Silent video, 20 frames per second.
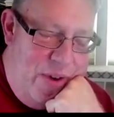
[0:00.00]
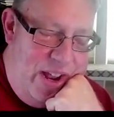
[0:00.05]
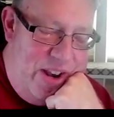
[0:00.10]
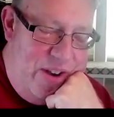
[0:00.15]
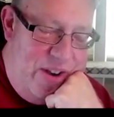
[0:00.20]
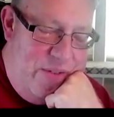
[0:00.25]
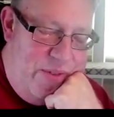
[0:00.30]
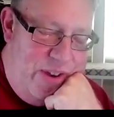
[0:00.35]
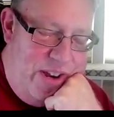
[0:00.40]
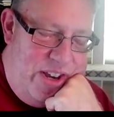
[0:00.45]

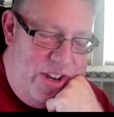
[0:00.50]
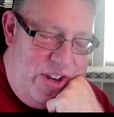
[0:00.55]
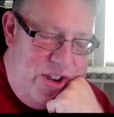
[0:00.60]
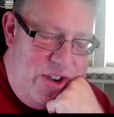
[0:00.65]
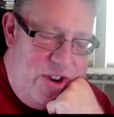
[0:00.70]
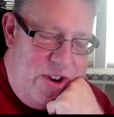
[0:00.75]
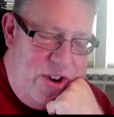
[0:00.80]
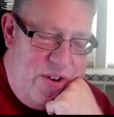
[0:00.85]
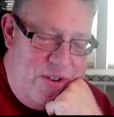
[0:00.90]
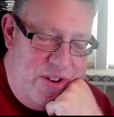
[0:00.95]
when
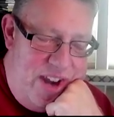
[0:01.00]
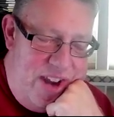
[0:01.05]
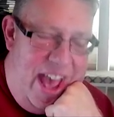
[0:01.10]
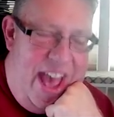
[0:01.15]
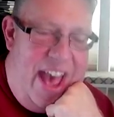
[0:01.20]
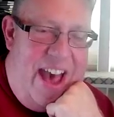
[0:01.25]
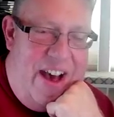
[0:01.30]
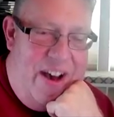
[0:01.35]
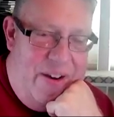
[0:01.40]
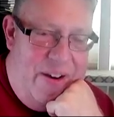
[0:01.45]
you
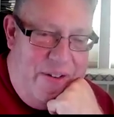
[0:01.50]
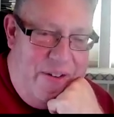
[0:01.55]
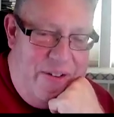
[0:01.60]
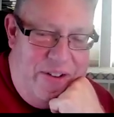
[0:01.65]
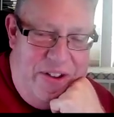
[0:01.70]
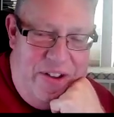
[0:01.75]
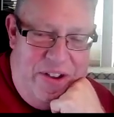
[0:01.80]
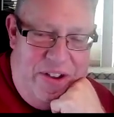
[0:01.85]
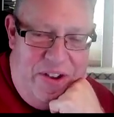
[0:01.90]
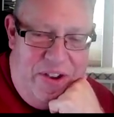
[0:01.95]

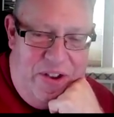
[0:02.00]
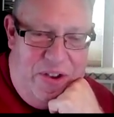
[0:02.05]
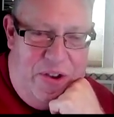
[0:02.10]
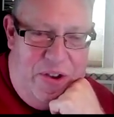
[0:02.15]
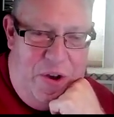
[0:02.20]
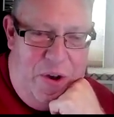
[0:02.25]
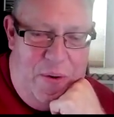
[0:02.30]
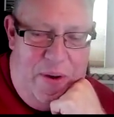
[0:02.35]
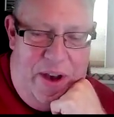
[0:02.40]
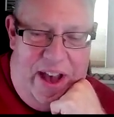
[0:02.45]
now
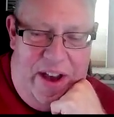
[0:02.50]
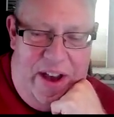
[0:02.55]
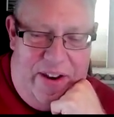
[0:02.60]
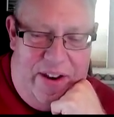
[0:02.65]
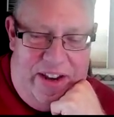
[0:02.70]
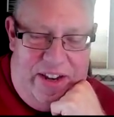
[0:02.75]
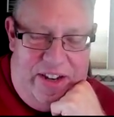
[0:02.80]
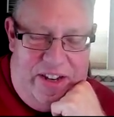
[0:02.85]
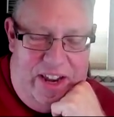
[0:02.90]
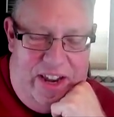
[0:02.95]
go
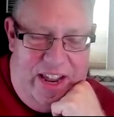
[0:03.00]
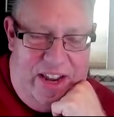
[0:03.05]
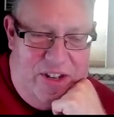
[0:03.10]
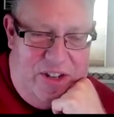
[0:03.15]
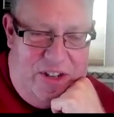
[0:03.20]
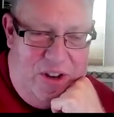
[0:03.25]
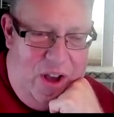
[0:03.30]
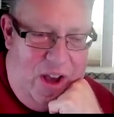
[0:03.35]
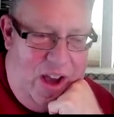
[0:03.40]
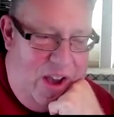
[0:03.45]
out and
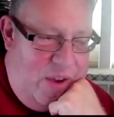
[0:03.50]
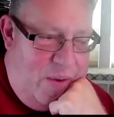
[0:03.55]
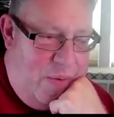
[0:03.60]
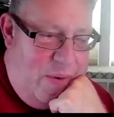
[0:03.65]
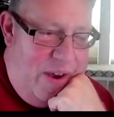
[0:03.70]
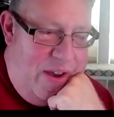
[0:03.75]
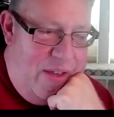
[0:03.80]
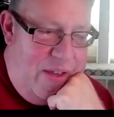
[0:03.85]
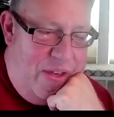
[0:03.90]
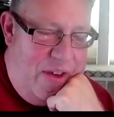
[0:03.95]

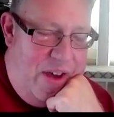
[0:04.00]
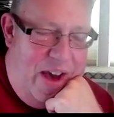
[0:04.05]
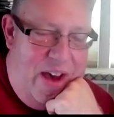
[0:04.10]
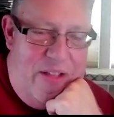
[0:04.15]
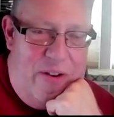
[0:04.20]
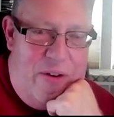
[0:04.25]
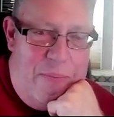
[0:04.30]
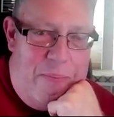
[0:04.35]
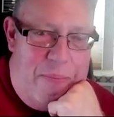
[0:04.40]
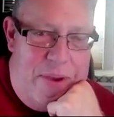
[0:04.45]
talk with
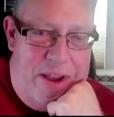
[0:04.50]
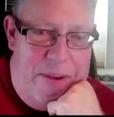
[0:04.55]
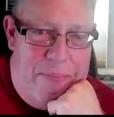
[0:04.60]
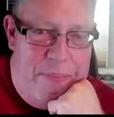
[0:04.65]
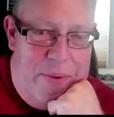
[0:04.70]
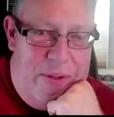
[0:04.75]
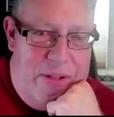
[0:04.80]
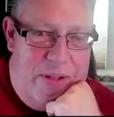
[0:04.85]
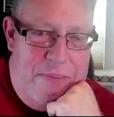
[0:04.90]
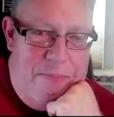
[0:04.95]
other
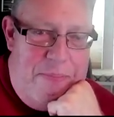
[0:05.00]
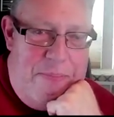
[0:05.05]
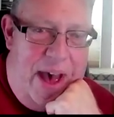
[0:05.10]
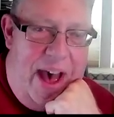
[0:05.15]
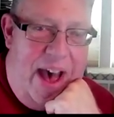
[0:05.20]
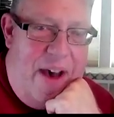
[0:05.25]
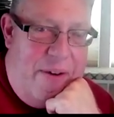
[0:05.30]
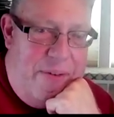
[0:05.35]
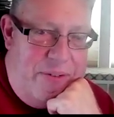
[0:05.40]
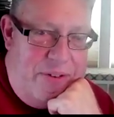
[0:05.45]
people
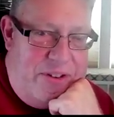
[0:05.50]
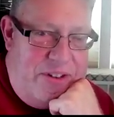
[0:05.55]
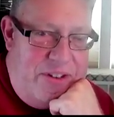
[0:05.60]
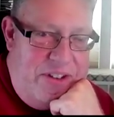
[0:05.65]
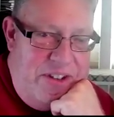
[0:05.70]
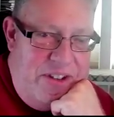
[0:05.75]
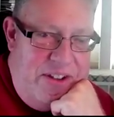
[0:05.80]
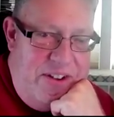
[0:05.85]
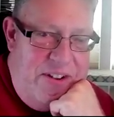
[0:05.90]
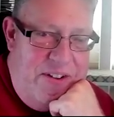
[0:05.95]
about
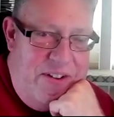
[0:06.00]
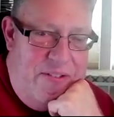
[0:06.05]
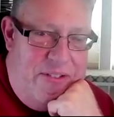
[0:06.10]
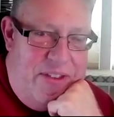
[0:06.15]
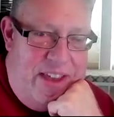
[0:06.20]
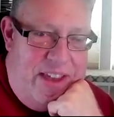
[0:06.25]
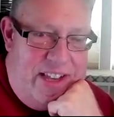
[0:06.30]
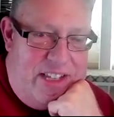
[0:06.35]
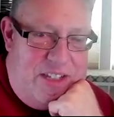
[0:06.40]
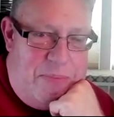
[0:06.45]

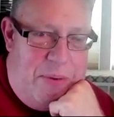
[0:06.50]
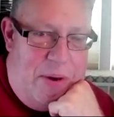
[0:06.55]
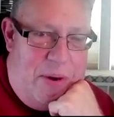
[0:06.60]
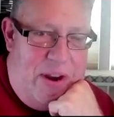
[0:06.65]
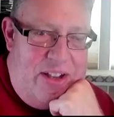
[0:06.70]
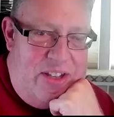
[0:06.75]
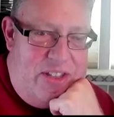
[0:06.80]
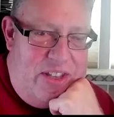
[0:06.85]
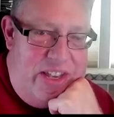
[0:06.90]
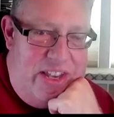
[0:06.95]
the
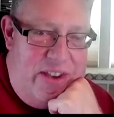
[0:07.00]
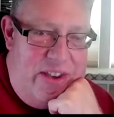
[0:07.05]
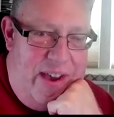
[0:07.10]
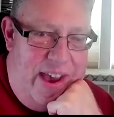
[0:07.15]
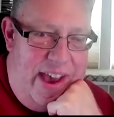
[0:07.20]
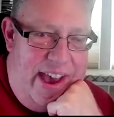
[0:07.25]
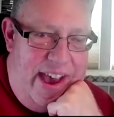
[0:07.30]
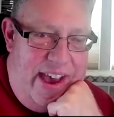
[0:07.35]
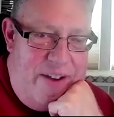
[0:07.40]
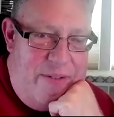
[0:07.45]
experience that
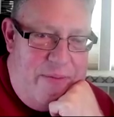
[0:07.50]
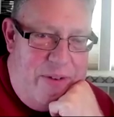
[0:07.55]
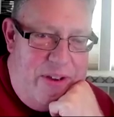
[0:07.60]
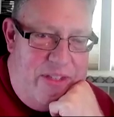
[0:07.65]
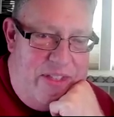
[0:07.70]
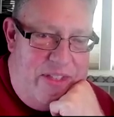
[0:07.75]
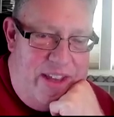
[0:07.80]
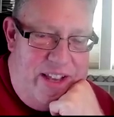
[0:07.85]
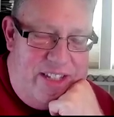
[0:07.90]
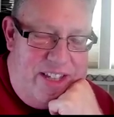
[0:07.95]
you had
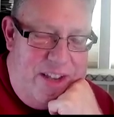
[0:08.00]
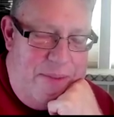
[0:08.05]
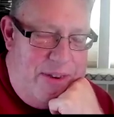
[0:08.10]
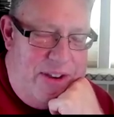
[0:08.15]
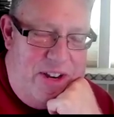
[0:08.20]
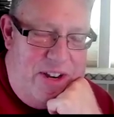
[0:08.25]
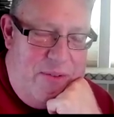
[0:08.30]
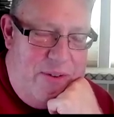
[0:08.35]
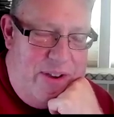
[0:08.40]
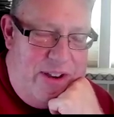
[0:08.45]
with this, I
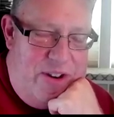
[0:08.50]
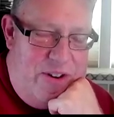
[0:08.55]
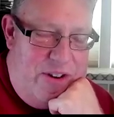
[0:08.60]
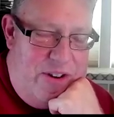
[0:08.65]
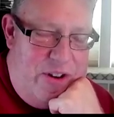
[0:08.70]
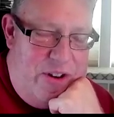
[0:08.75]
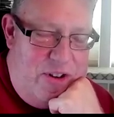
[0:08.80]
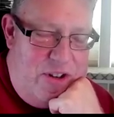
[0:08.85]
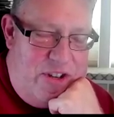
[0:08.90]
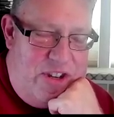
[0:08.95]
mean, you know what,
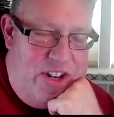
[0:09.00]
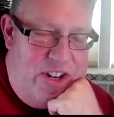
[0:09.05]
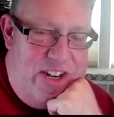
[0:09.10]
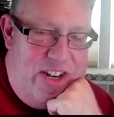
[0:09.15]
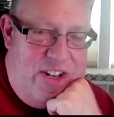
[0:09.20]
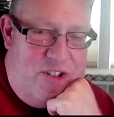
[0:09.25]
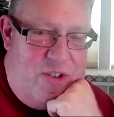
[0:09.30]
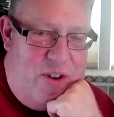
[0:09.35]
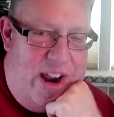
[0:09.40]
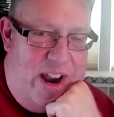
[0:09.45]
you're just
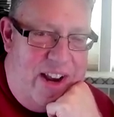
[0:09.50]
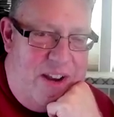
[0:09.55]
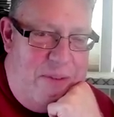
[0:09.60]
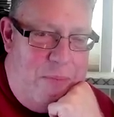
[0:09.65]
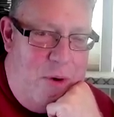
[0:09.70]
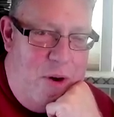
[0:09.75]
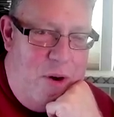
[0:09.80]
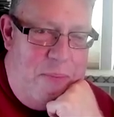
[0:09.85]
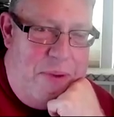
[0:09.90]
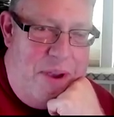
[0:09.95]
going to
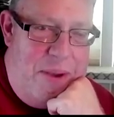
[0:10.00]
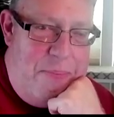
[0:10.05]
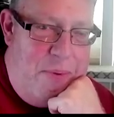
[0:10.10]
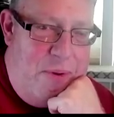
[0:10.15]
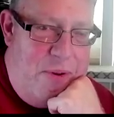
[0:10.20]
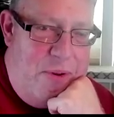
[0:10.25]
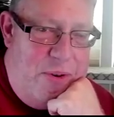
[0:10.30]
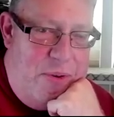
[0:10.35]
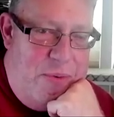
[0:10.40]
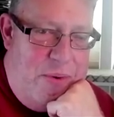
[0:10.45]
attract more
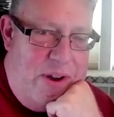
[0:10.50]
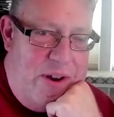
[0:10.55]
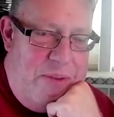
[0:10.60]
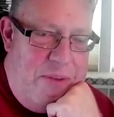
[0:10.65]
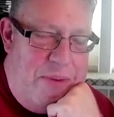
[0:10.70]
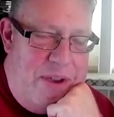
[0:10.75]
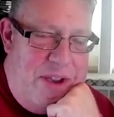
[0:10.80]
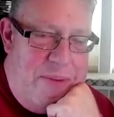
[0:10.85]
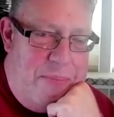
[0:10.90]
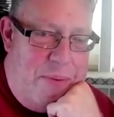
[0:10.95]
people who
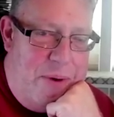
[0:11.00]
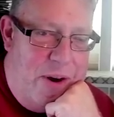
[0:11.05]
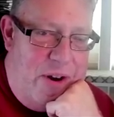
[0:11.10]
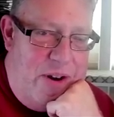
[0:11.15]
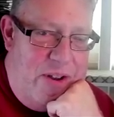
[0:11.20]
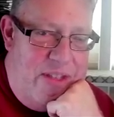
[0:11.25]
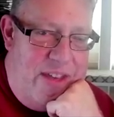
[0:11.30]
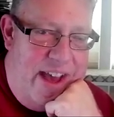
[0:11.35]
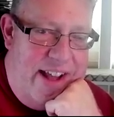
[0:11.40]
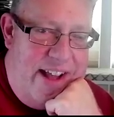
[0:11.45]
want to be a
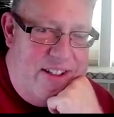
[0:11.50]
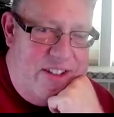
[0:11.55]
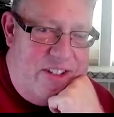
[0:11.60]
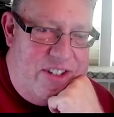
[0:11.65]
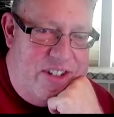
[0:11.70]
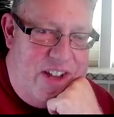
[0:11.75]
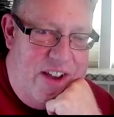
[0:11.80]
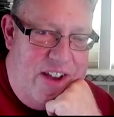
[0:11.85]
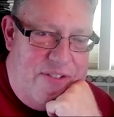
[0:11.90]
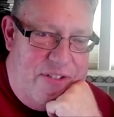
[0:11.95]
part of that
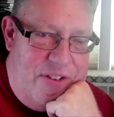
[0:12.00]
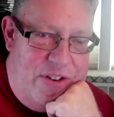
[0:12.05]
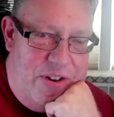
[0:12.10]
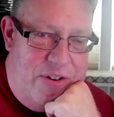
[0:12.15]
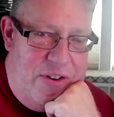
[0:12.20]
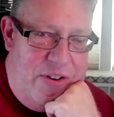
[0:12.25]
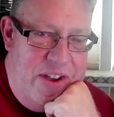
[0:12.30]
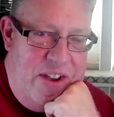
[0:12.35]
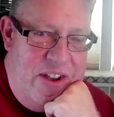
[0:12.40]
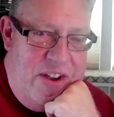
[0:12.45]
stuff,
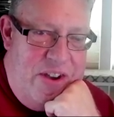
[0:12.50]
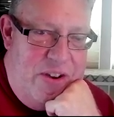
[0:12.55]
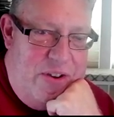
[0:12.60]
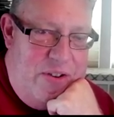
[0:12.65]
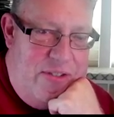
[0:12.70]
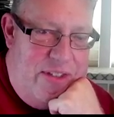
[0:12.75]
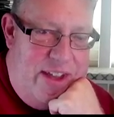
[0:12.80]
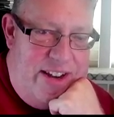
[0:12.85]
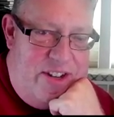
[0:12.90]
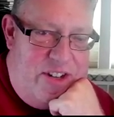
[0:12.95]
who
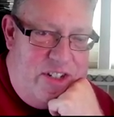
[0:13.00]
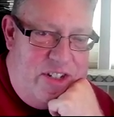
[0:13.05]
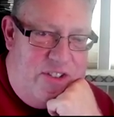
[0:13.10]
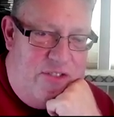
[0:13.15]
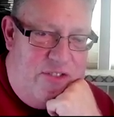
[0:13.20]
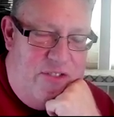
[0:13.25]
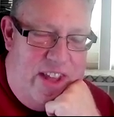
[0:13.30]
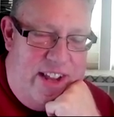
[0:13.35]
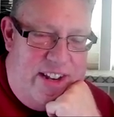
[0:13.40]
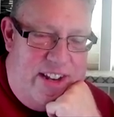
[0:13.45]
they
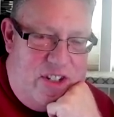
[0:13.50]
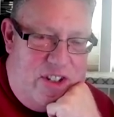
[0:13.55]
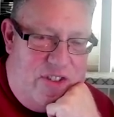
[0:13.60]
just